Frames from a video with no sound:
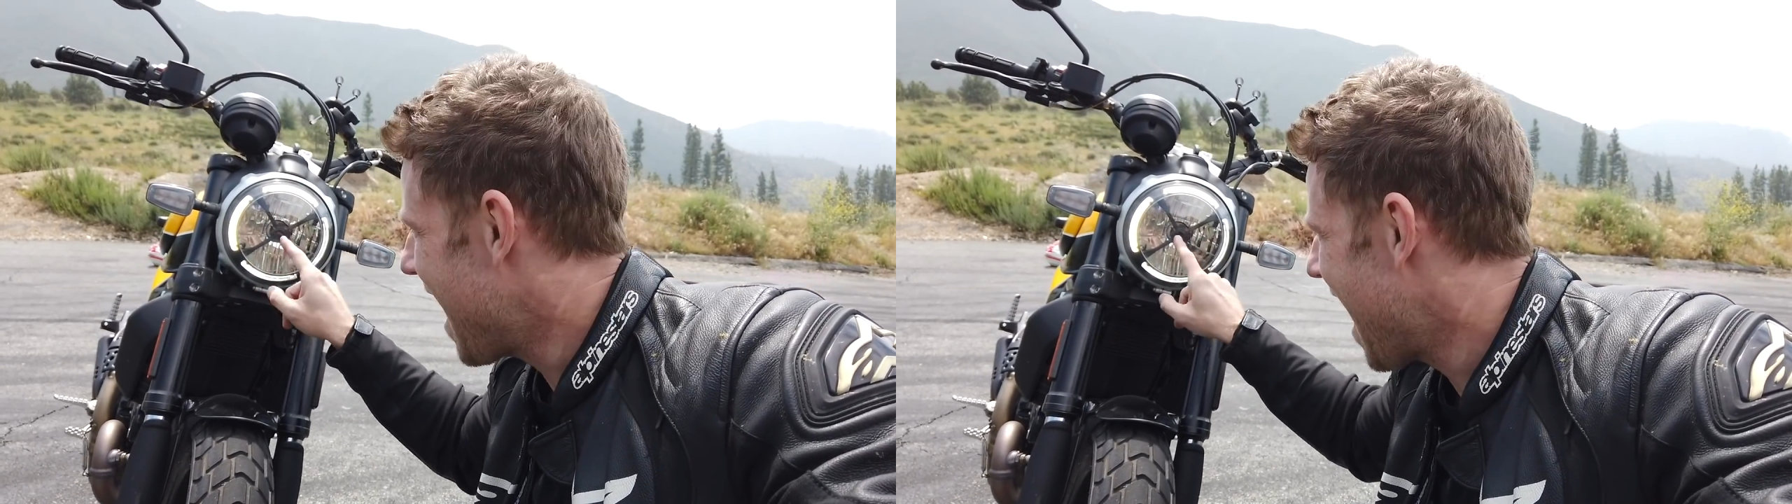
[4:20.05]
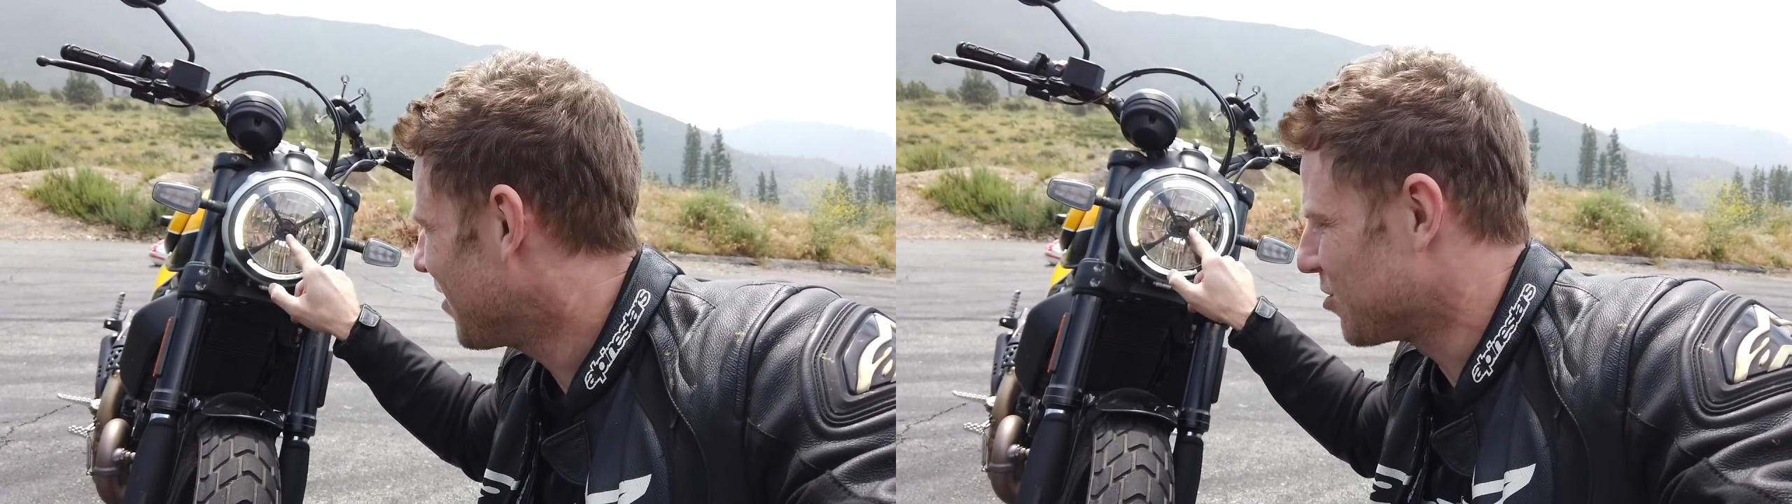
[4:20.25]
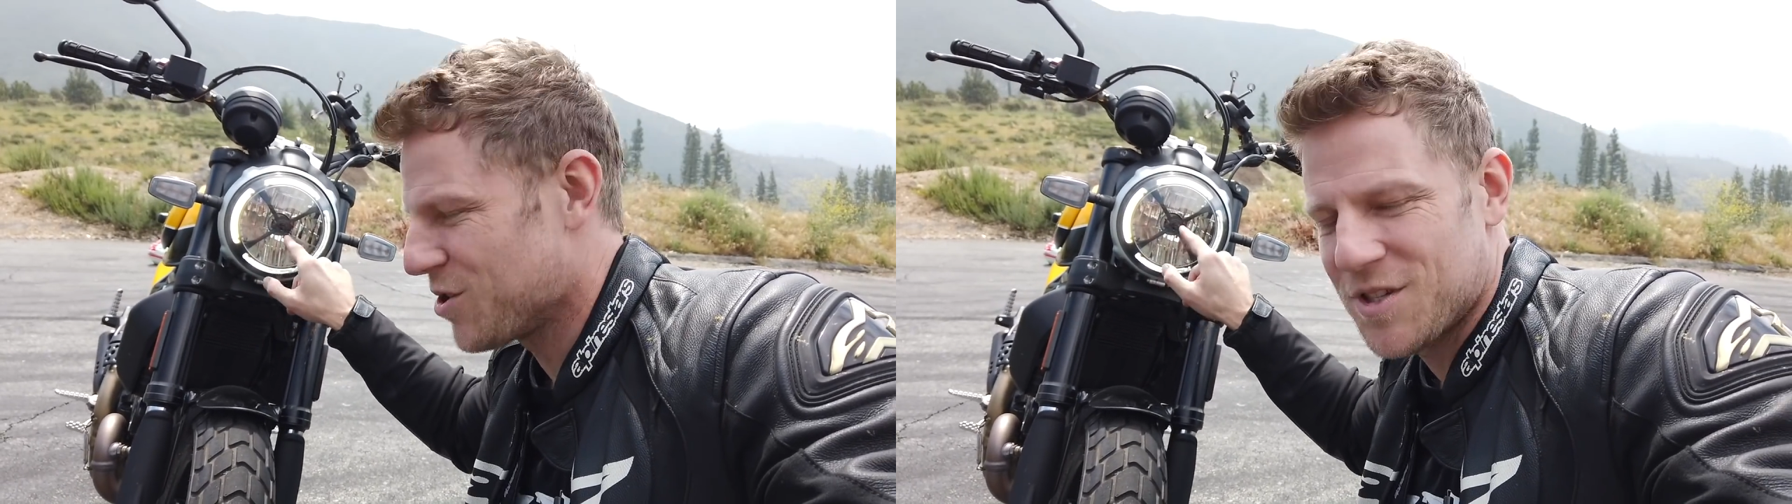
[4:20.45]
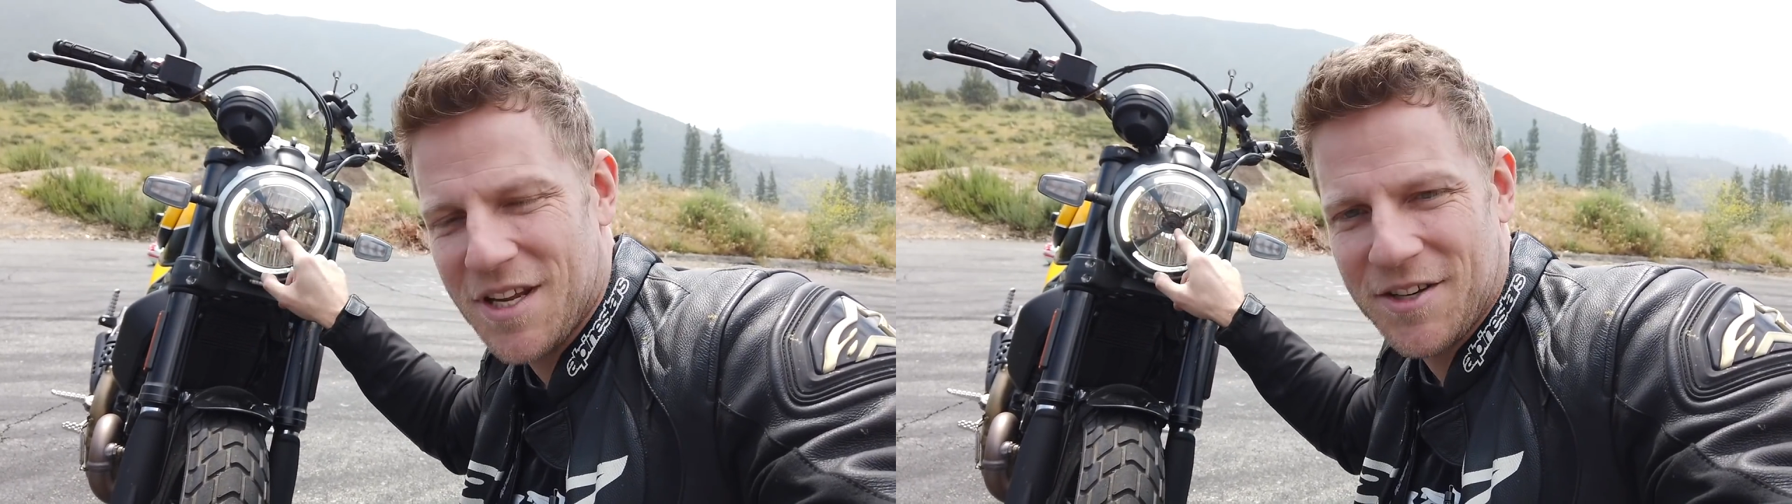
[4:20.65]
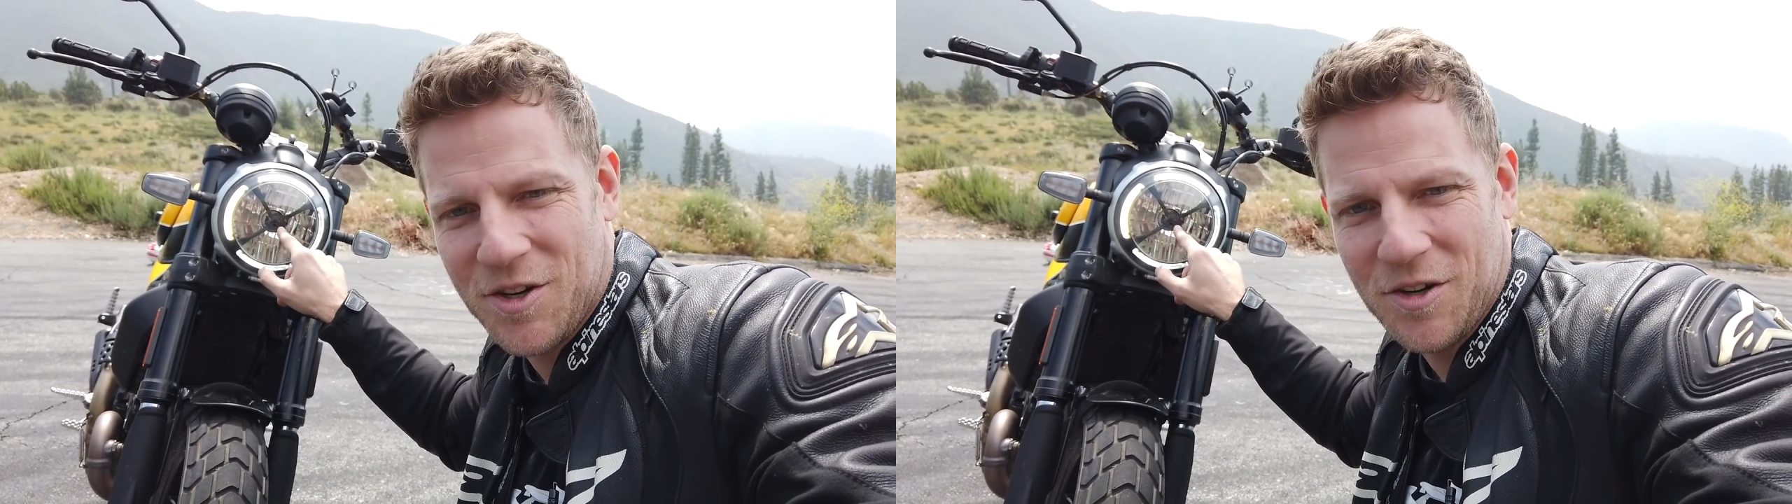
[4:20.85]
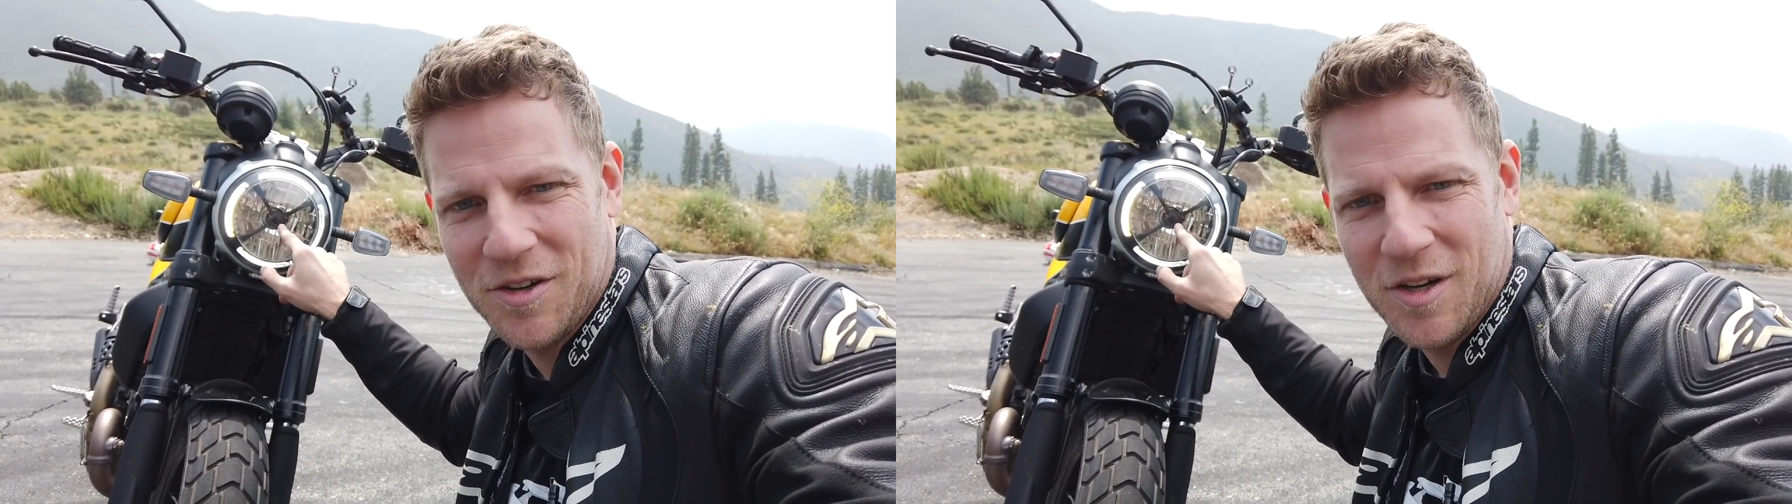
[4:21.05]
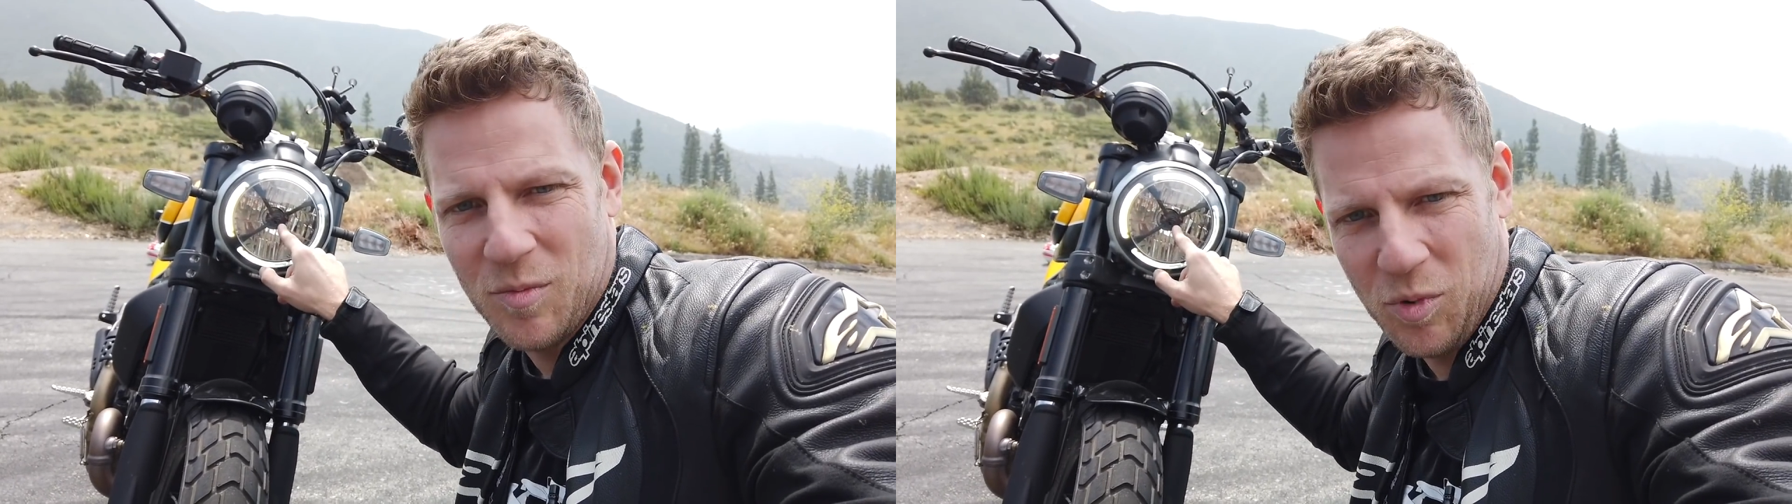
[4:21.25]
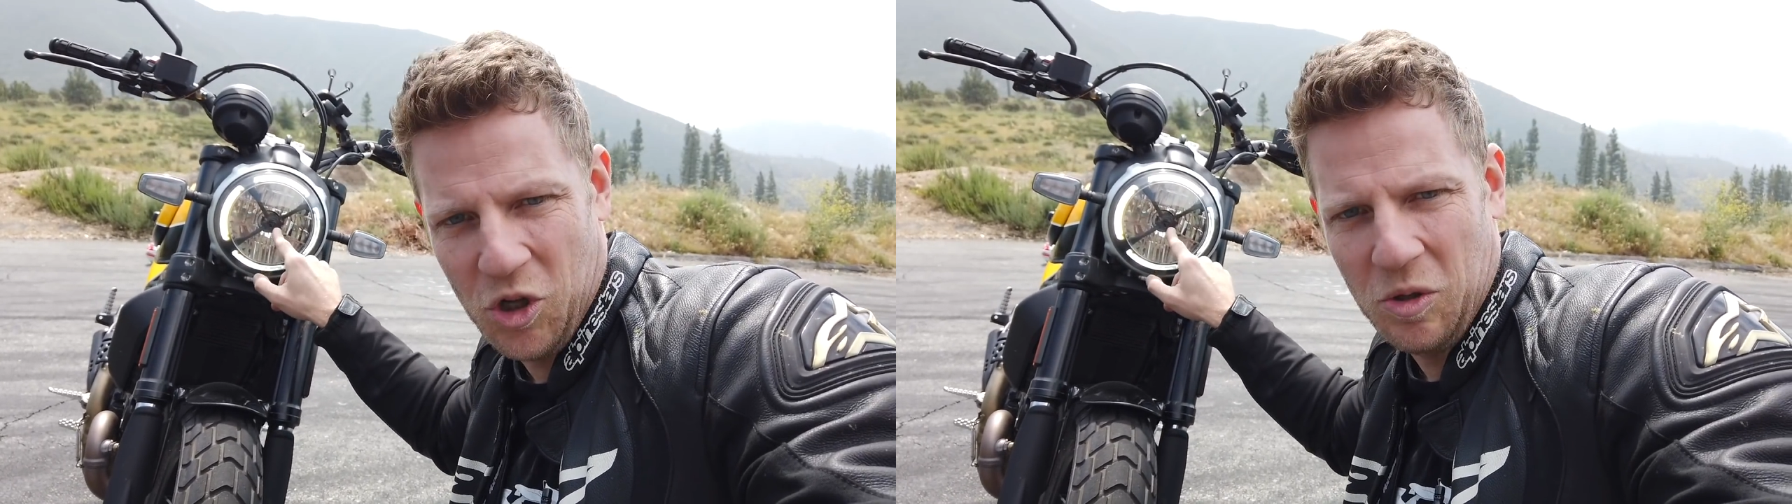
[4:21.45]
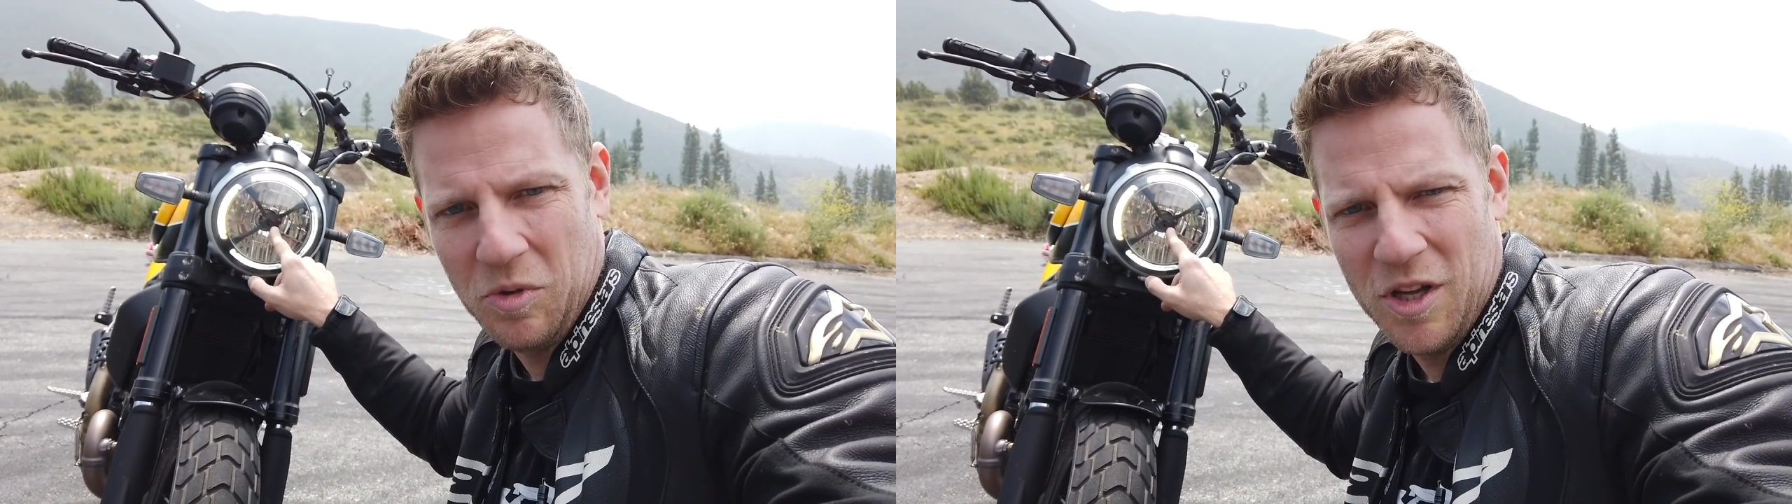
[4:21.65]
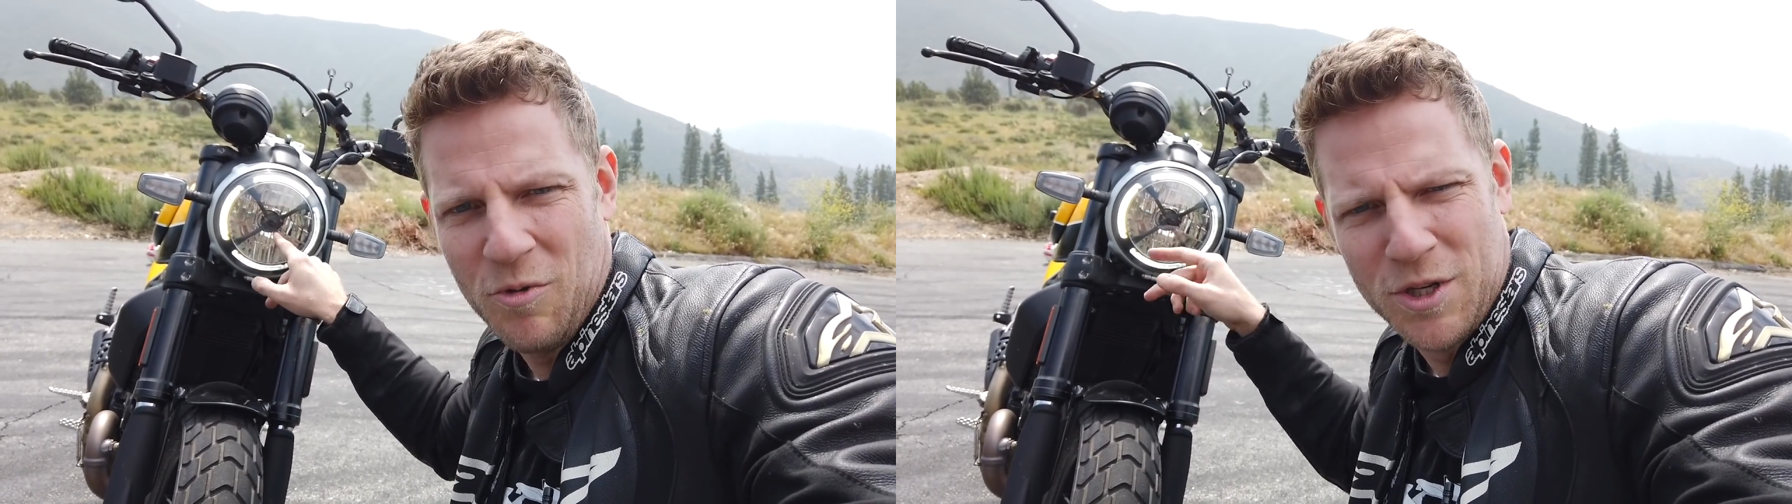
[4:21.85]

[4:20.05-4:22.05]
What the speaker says: halogen center bulb,